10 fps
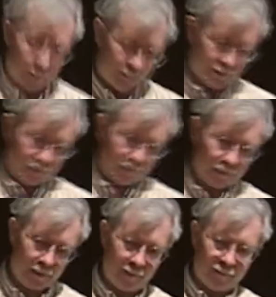are some
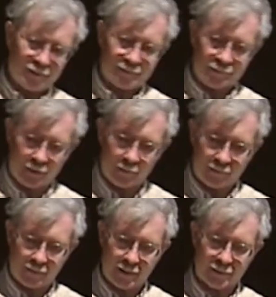leaves that we've
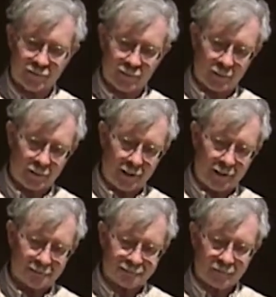collected from a
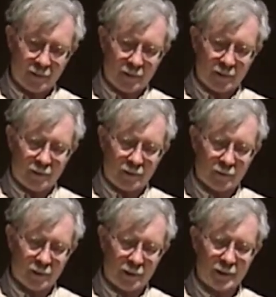plant.
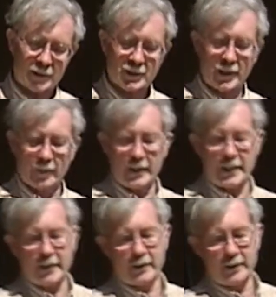Let's say we
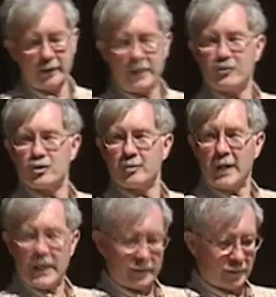had a leaf
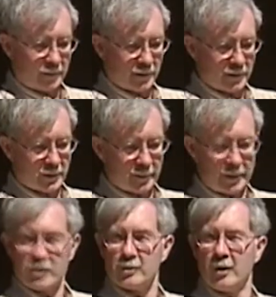spot on some of
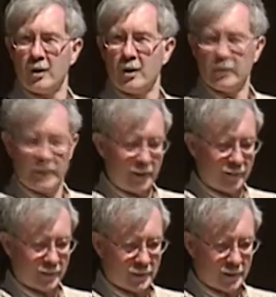these small
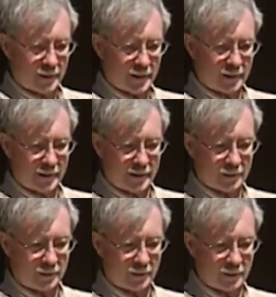leaves. I like
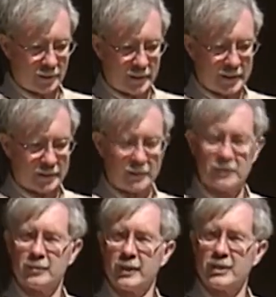to collect
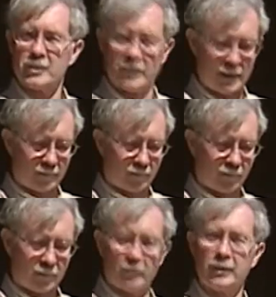as much of that
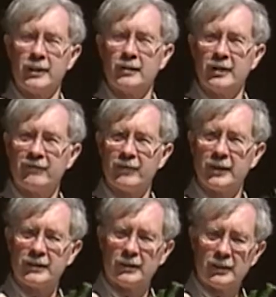complete
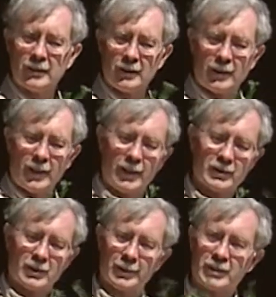leaflet and
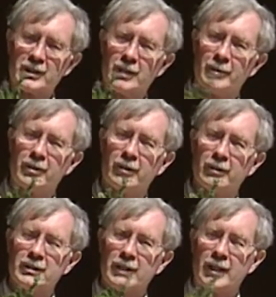some of the stem material
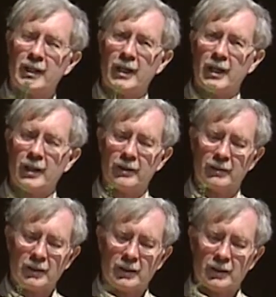as I can,
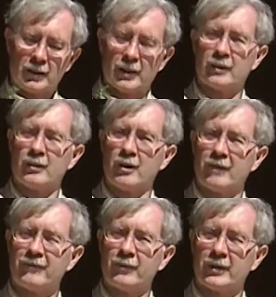cut it
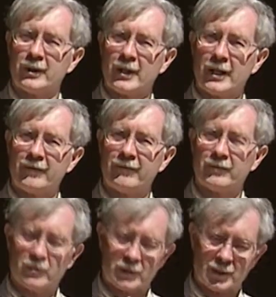off with a knife
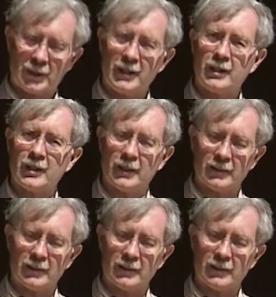so it's a clean cut,